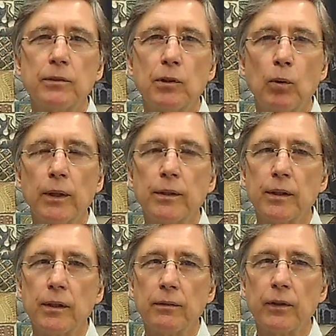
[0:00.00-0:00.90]
going to
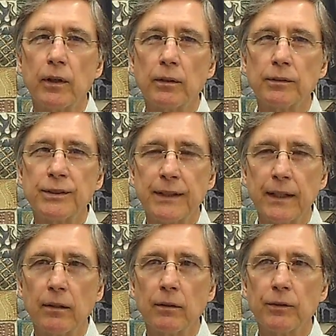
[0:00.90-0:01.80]
the different
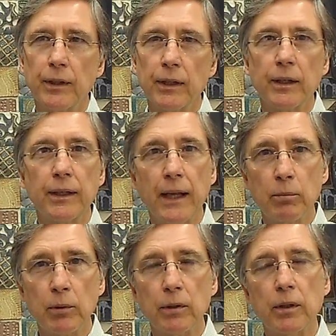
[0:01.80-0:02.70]
sales in the
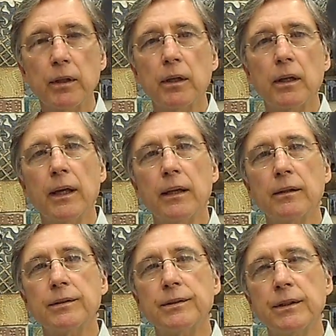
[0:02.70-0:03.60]
neighborhood
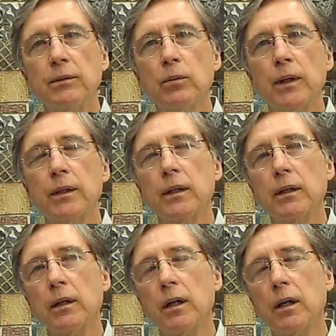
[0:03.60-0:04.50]
and see what
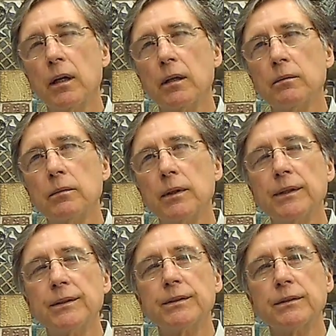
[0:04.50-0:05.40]

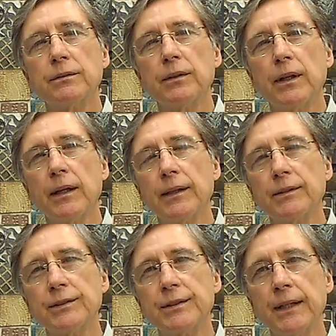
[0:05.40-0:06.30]
is
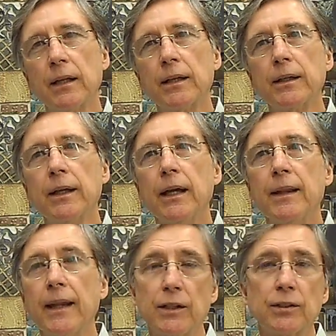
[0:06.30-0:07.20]
selling
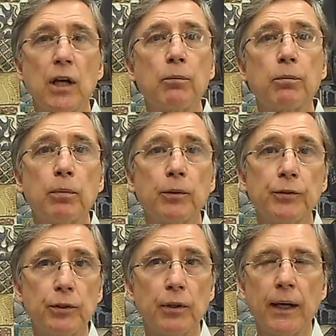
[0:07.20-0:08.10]
that is comparable
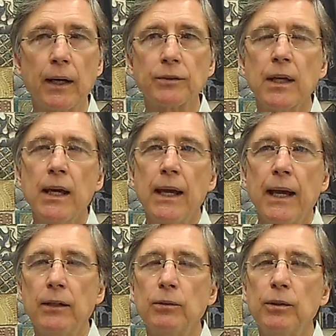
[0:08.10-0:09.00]
to your house.
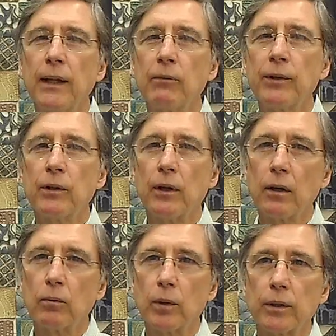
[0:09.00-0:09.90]
And you do that with your
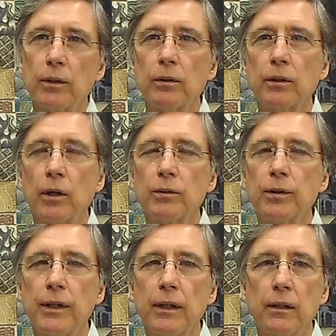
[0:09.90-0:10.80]
artwork. You'll go to
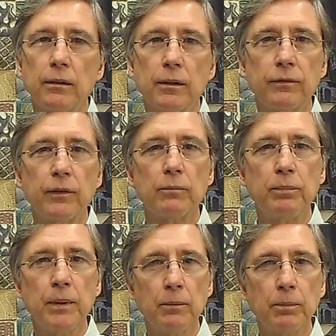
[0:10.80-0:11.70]
the different
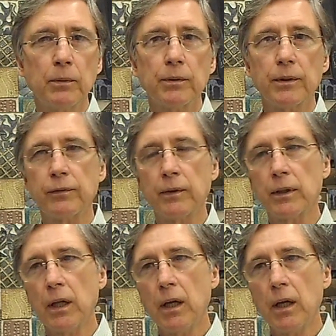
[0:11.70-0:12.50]
people, different